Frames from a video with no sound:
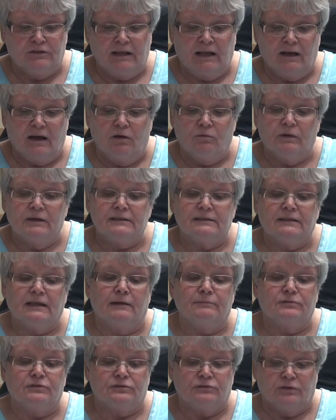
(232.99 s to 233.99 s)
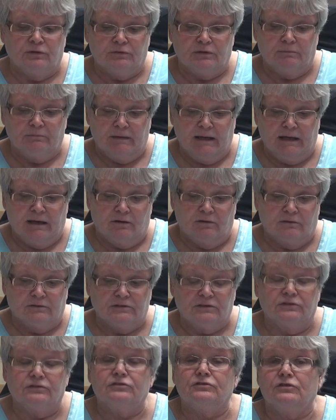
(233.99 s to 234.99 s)
That always comes through the mail
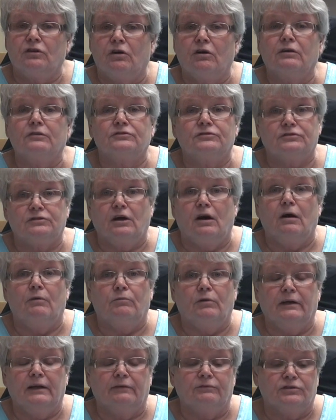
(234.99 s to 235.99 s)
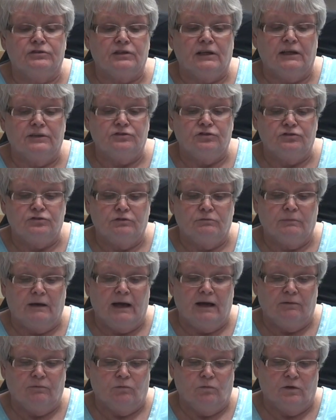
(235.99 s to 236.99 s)
to start, stop, whatever changes you
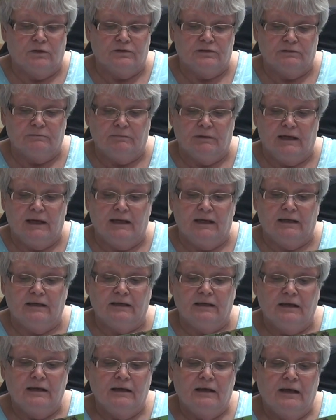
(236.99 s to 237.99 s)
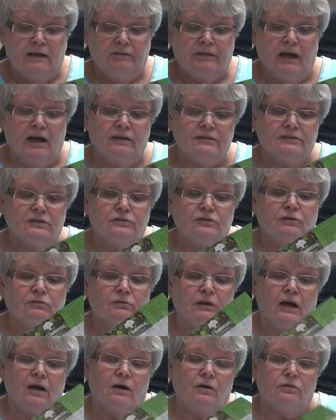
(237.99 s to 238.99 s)
might want to make. They also do
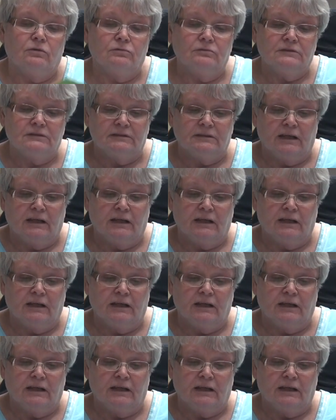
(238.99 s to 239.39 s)
loans.